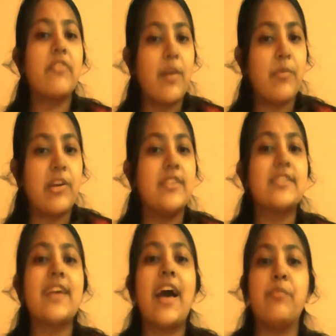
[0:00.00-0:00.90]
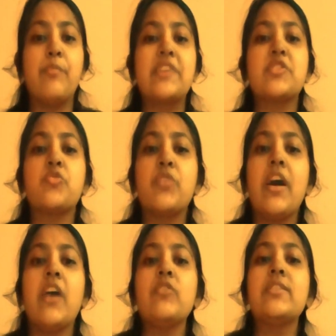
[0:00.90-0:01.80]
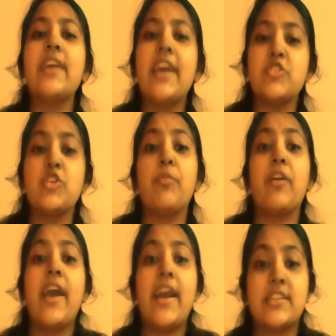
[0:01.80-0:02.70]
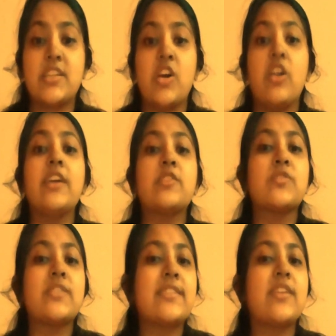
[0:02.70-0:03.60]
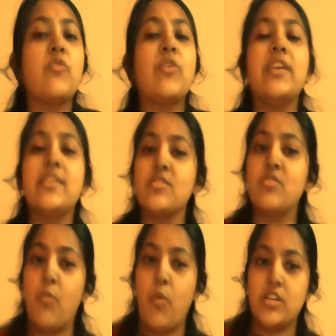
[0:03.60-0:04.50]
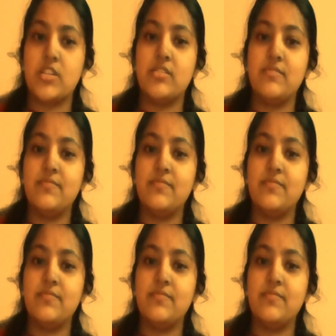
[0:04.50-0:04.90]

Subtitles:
chemicals and mix 300 kg per hectare into 600 liters of water.